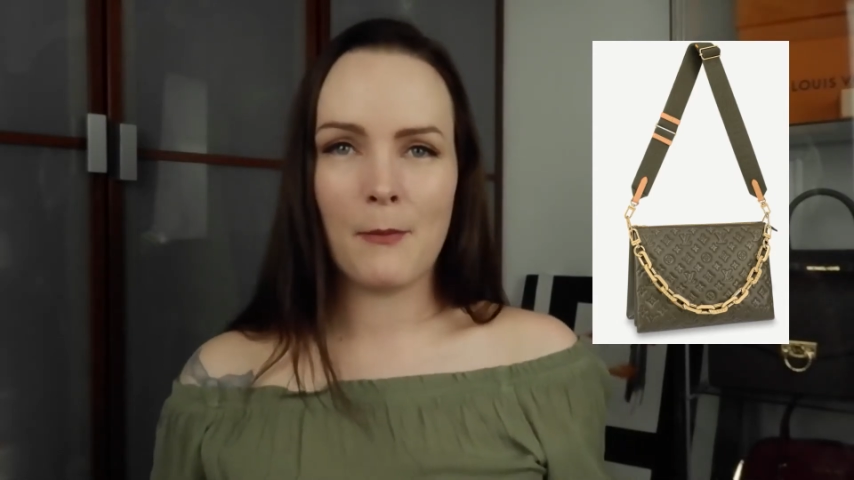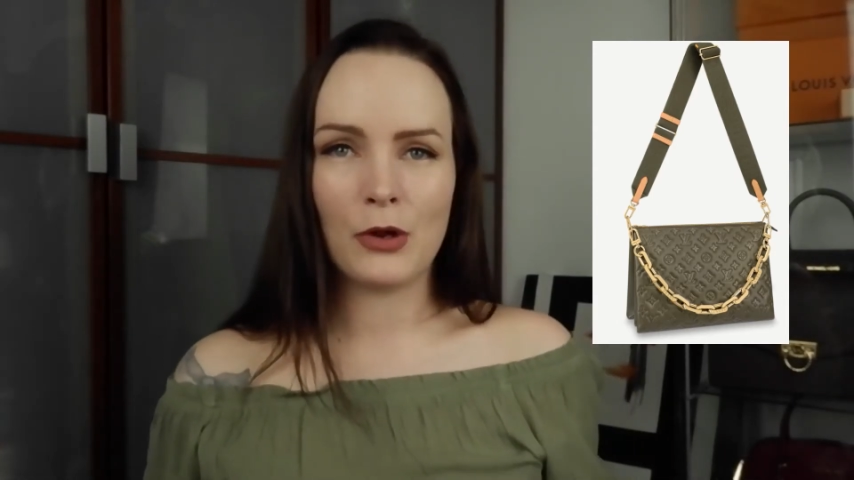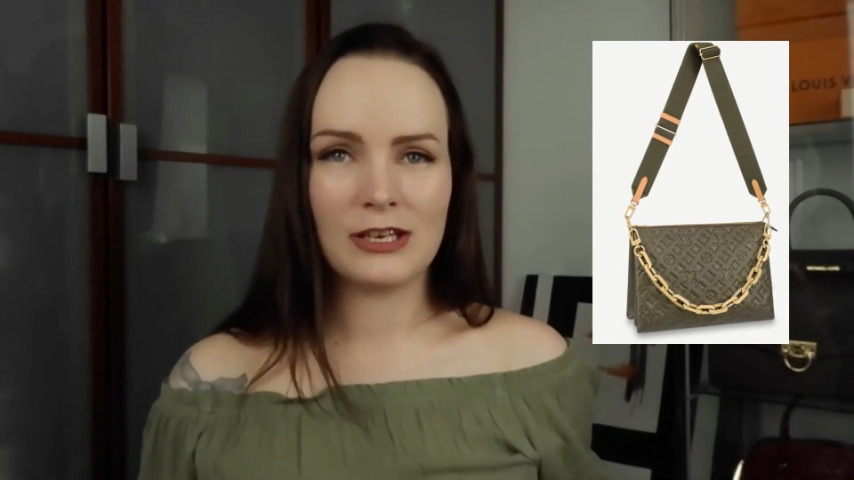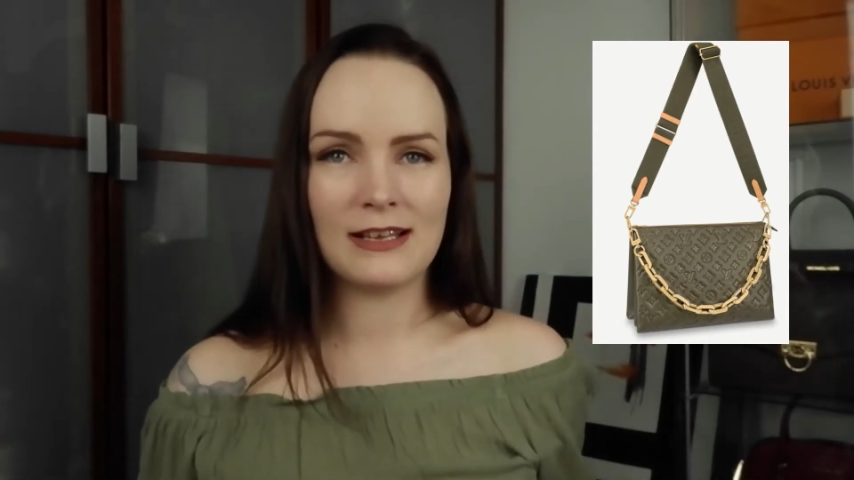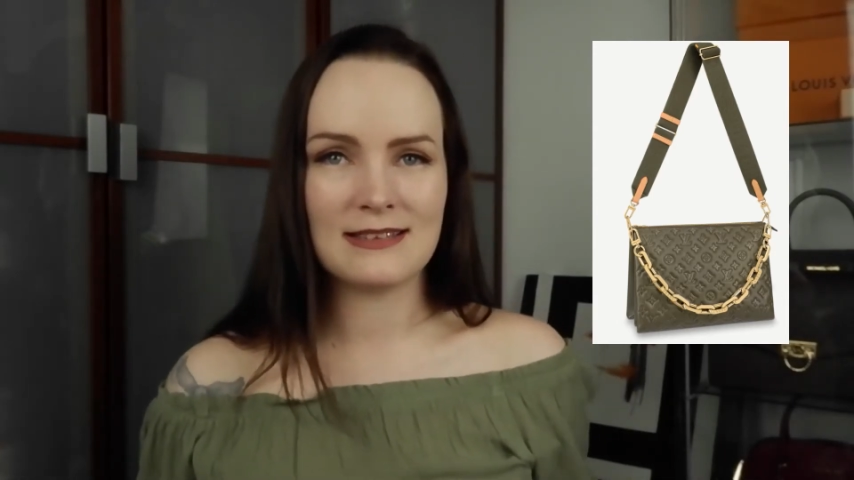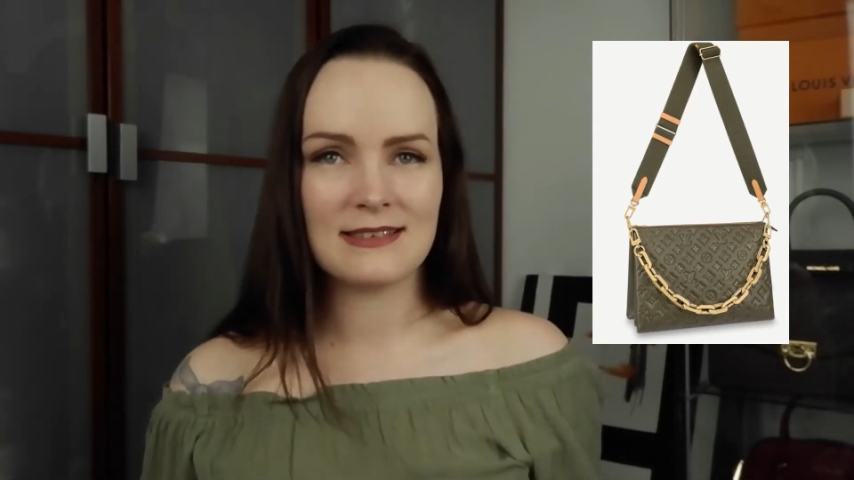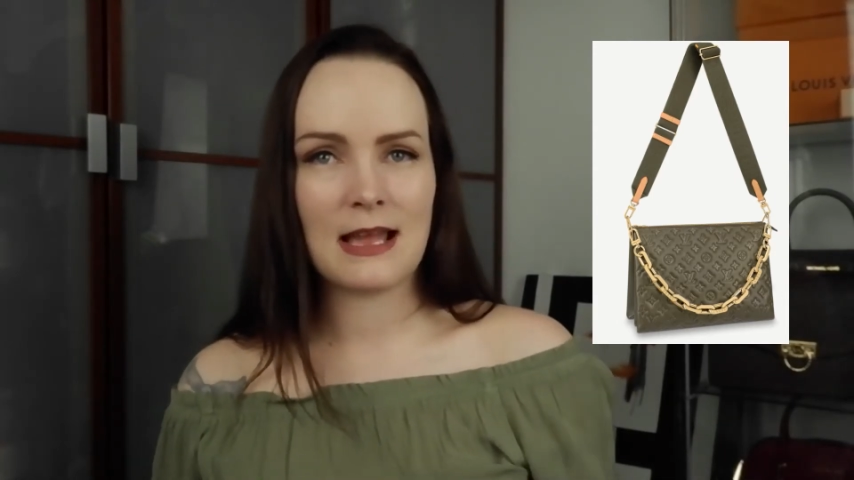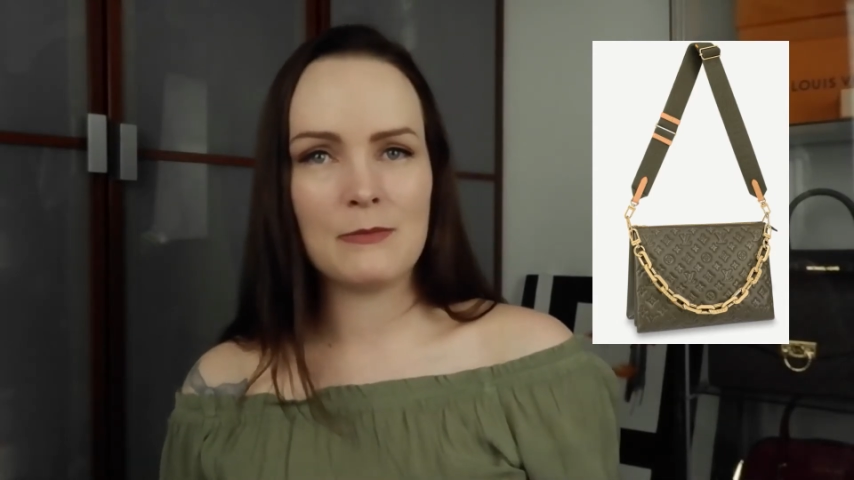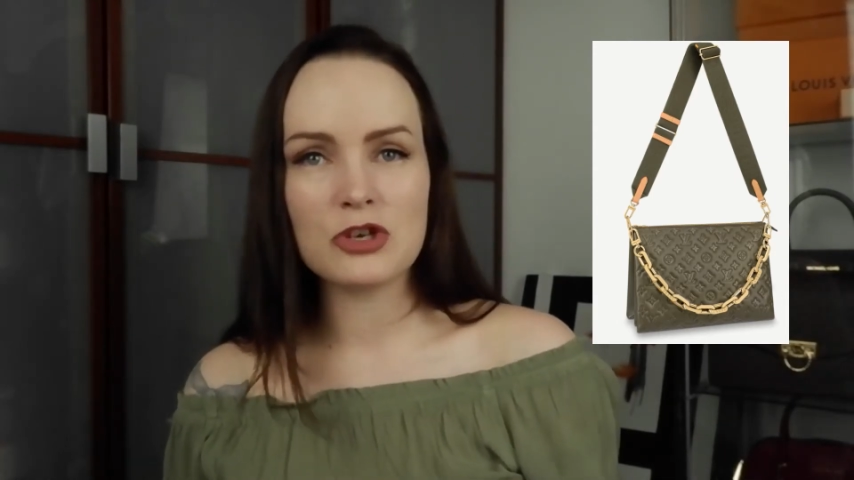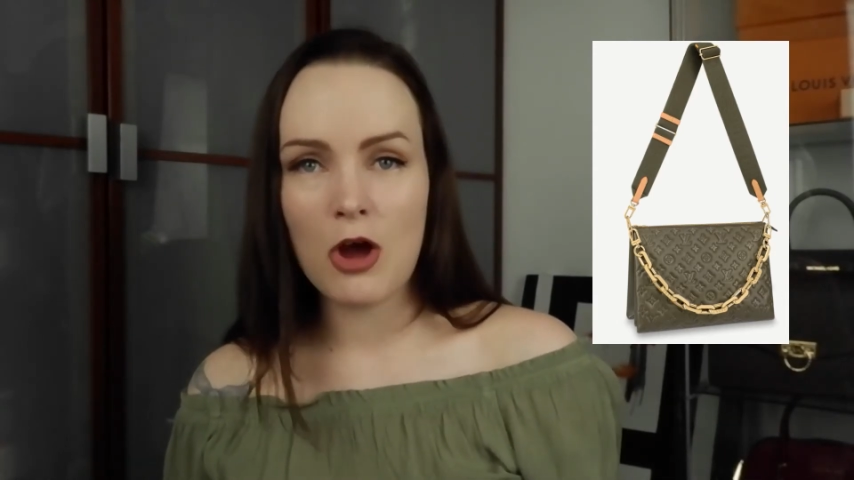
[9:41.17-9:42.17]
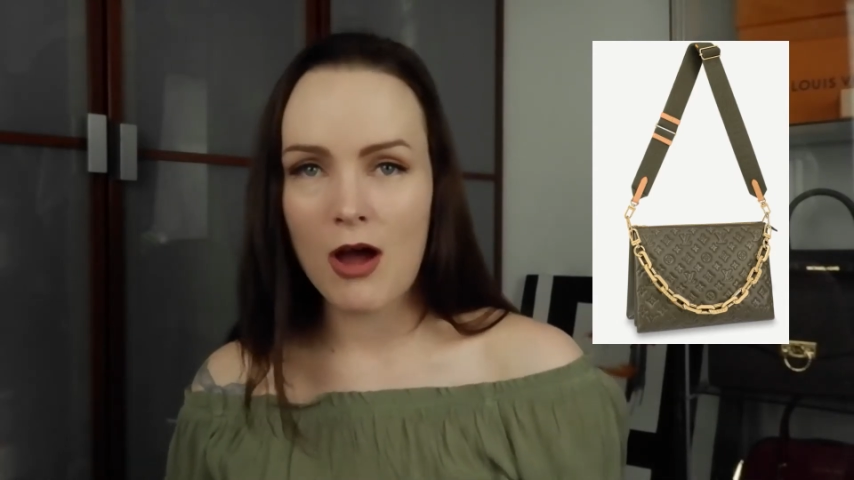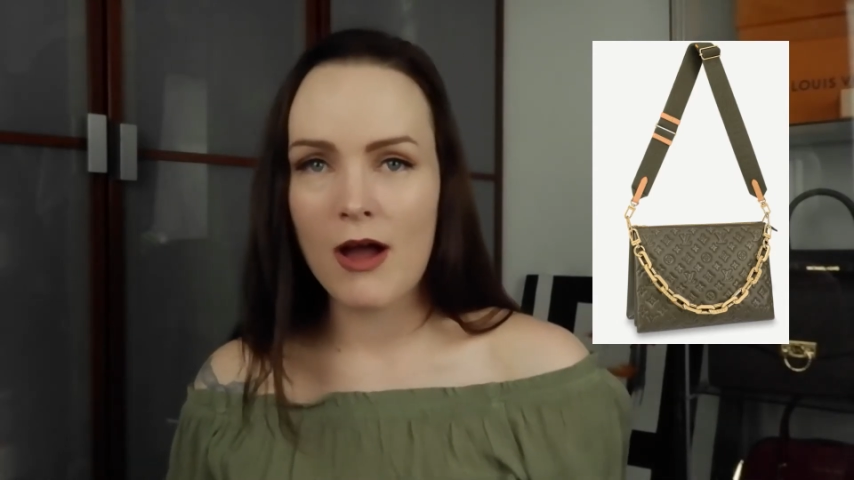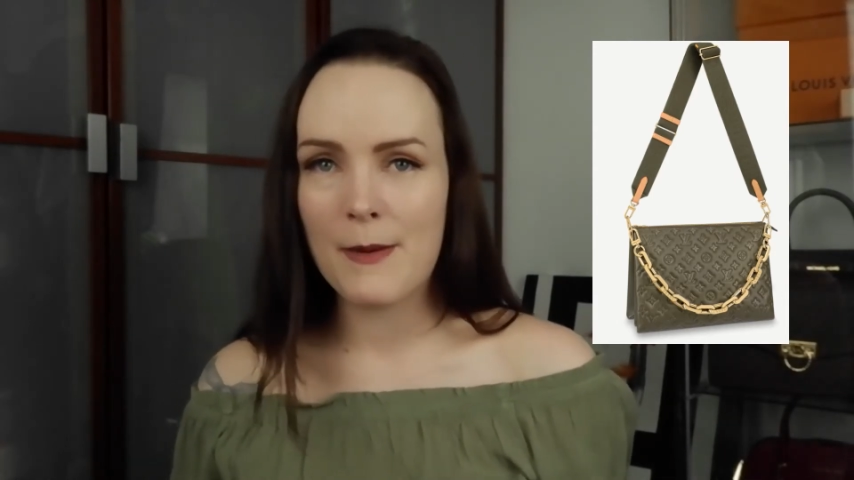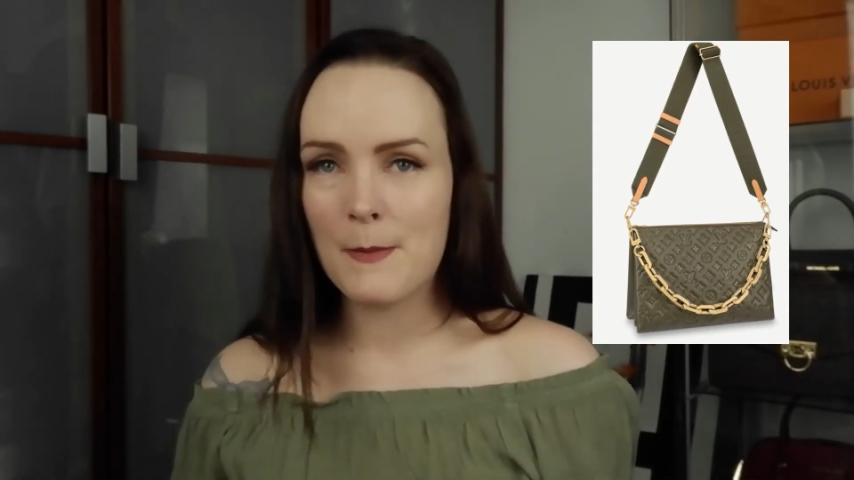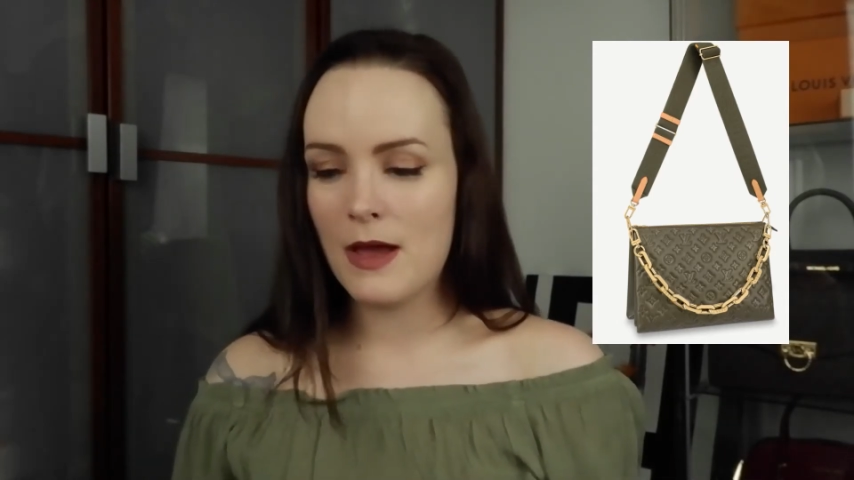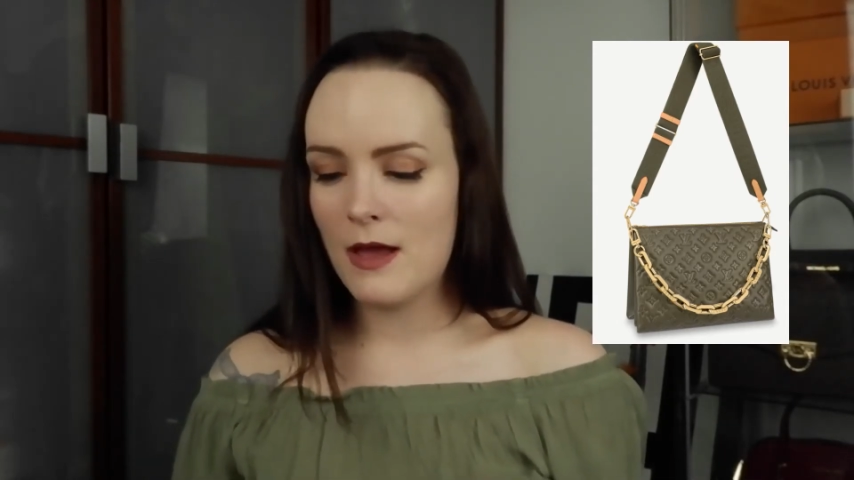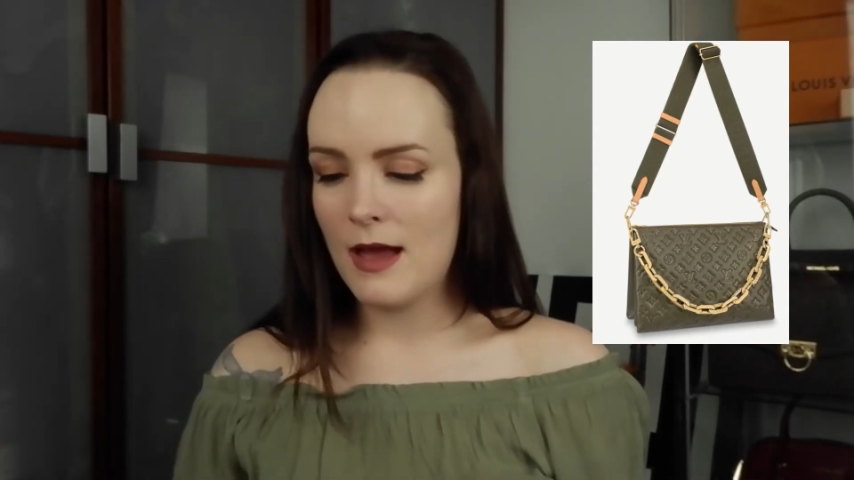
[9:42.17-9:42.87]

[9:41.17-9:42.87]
modern at the same time.